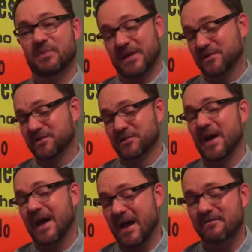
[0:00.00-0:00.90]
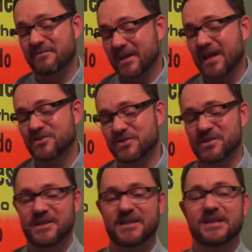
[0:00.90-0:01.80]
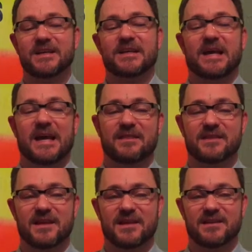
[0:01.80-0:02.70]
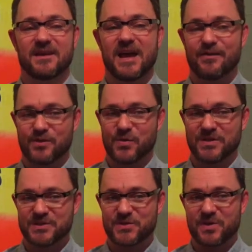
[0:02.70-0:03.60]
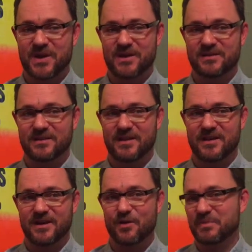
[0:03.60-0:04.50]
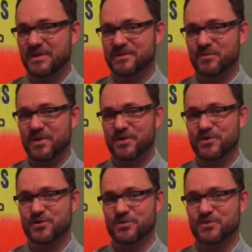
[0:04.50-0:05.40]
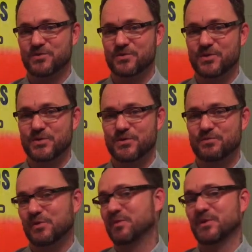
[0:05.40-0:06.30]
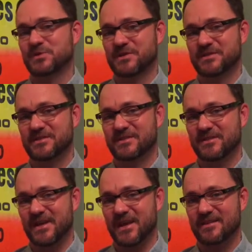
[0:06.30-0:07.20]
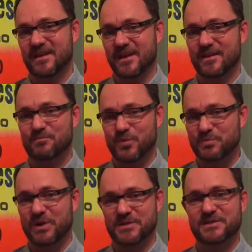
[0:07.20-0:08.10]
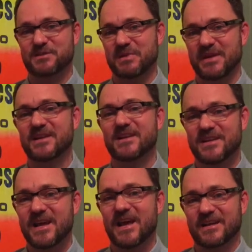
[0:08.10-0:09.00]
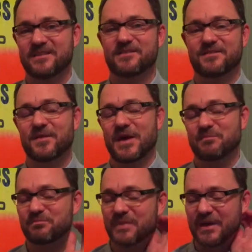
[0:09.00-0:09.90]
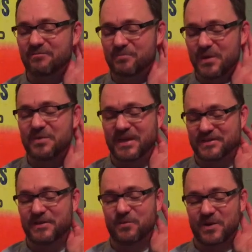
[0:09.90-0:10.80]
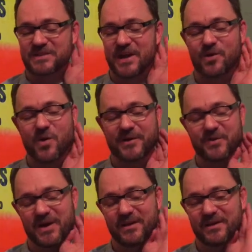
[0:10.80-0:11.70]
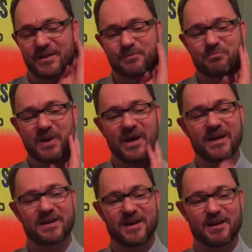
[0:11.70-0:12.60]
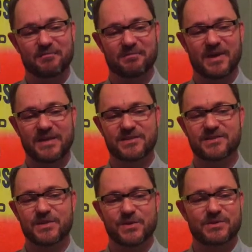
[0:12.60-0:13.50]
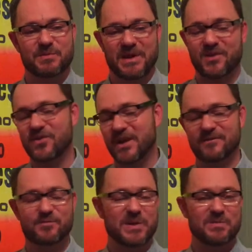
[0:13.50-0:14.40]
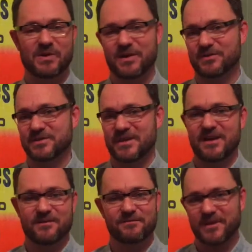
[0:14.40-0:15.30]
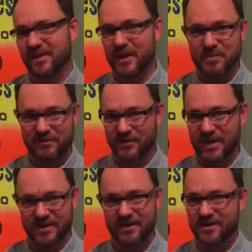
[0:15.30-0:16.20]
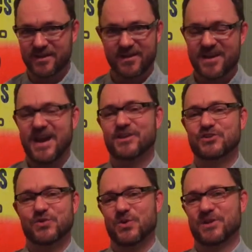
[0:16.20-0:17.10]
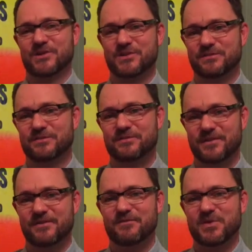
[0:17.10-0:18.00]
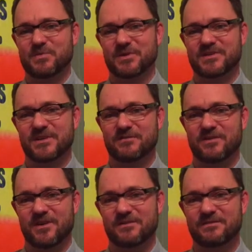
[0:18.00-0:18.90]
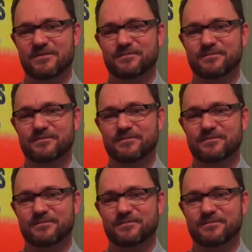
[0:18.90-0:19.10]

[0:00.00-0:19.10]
but I do, I have occasionally. And then every once in a while, uh, I'll meet someone who who proposes that mm-hmm. they would participate, and and and both things have worked out quite well. But um, I just know so many creative people. I don't I don't feel like I'm ever at a at a mm-hmm. shortage of of people to involve.